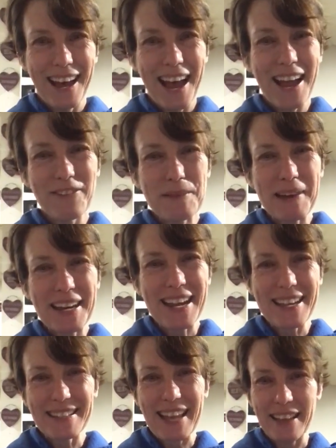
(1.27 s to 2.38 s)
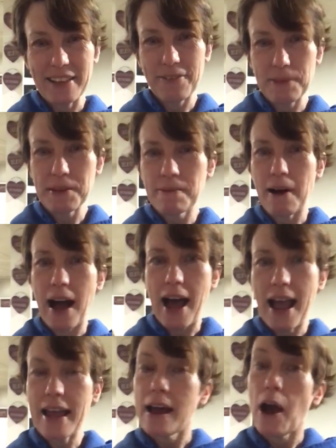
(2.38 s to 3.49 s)
Hi everybody, it's Kelly from the
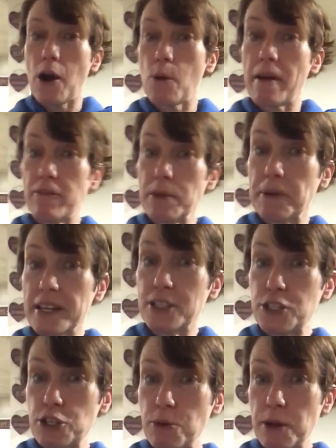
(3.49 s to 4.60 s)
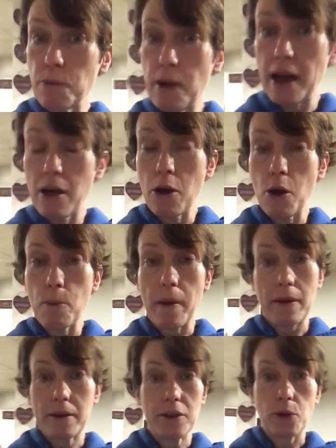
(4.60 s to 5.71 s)
Y. Hope everybody's doing well. Hope
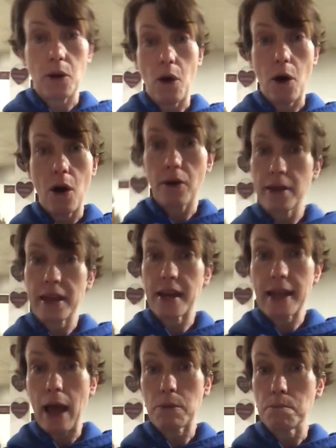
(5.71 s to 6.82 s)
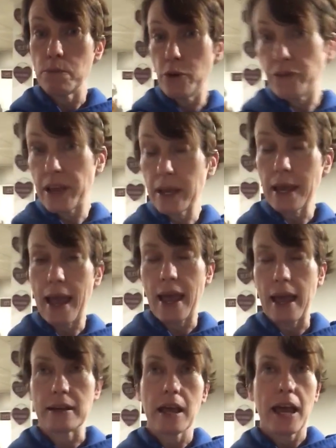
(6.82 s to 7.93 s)
you're all getting out and moving
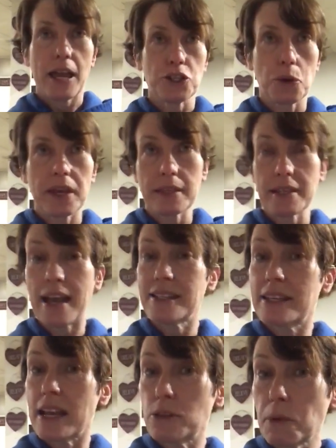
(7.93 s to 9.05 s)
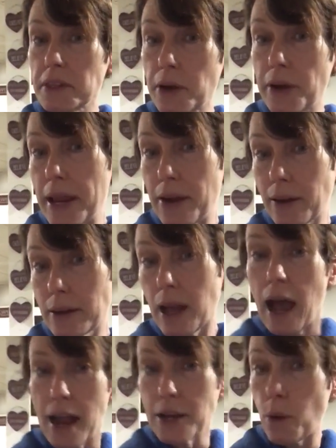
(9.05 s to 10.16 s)
and enjoying the nice days when they're here.
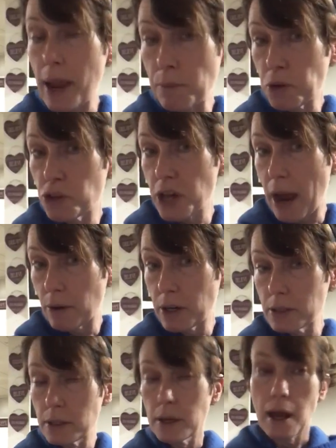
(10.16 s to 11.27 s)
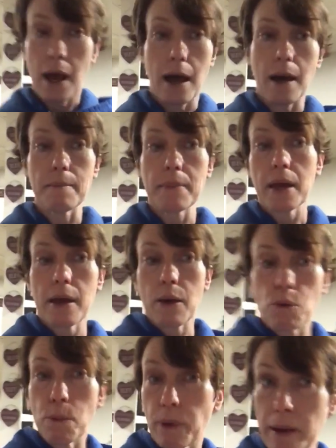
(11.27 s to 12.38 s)
I know April showers
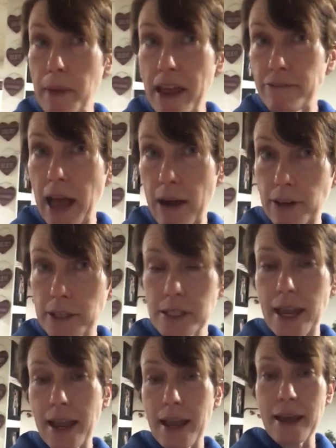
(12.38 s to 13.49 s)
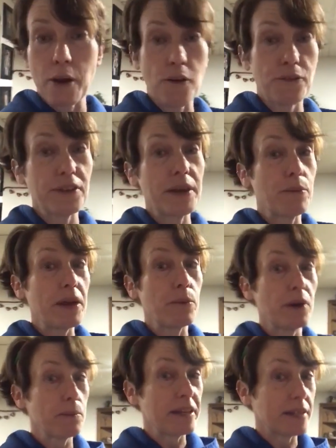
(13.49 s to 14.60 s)
will bring May flowers, and hopefully we
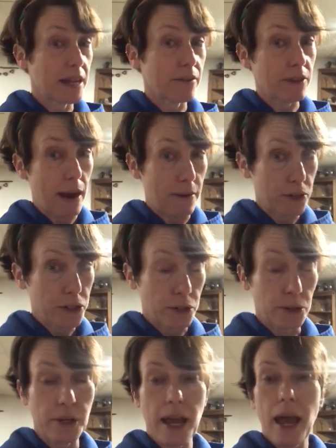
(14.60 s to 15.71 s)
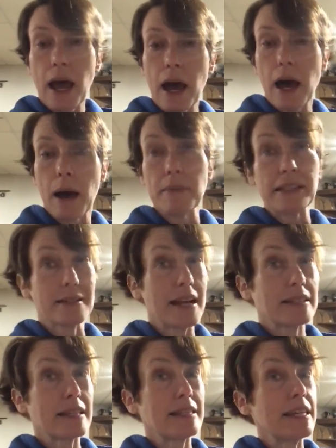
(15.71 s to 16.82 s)
will be seeing flowers soon. It's
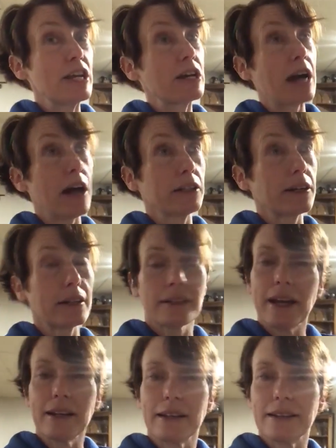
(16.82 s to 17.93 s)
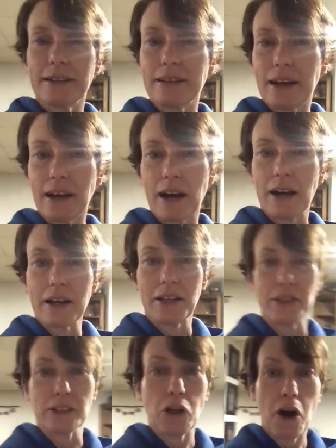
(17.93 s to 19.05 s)
nice to see color in
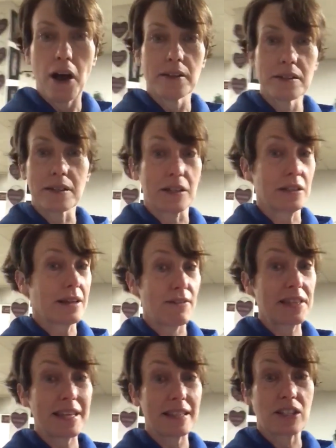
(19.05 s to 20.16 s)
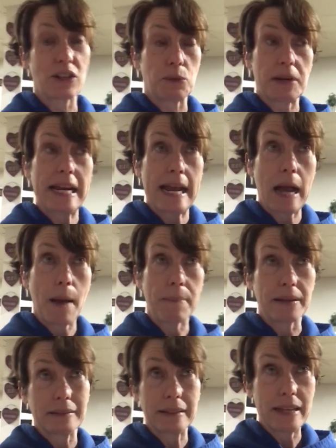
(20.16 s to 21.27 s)
the lawns, and everything's greening up
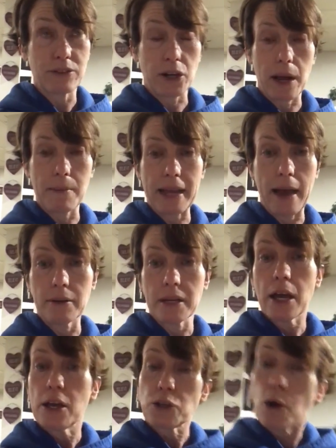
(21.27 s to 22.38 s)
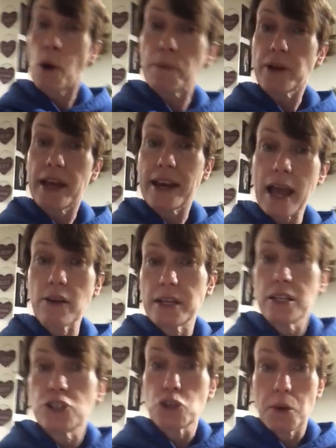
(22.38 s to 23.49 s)
and leaves are coming out. So I hope you're getting out and
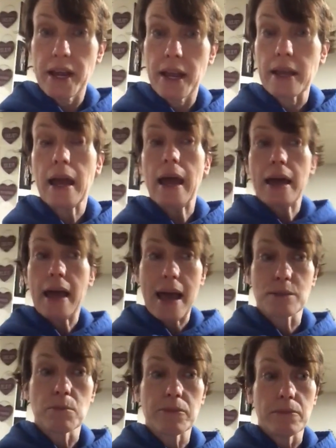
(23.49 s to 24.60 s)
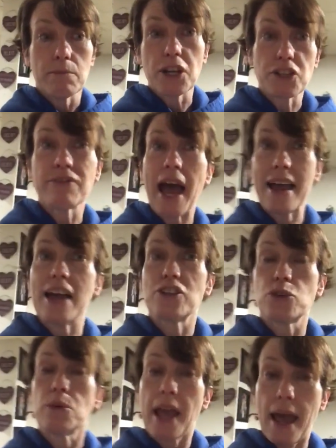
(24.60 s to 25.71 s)
enjoying as much of that
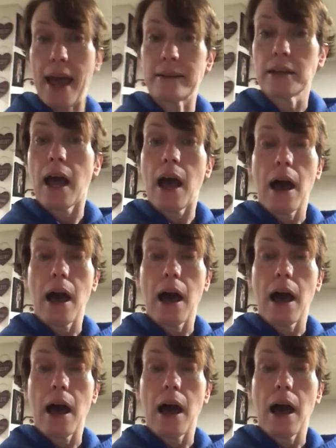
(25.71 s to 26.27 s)
as you can.